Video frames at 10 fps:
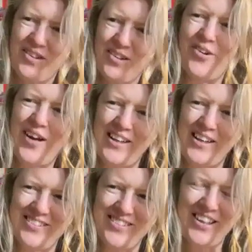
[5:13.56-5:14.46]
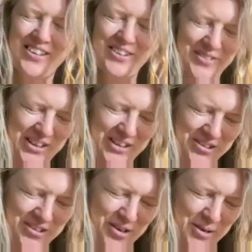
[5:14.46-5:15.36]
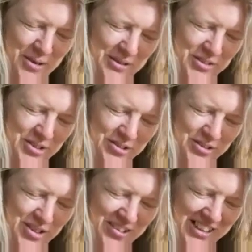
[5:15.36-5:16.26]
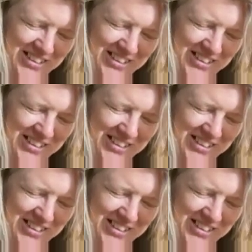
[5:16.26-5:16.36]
go ahead. I didn't mean to interrupt. I'm so sorry.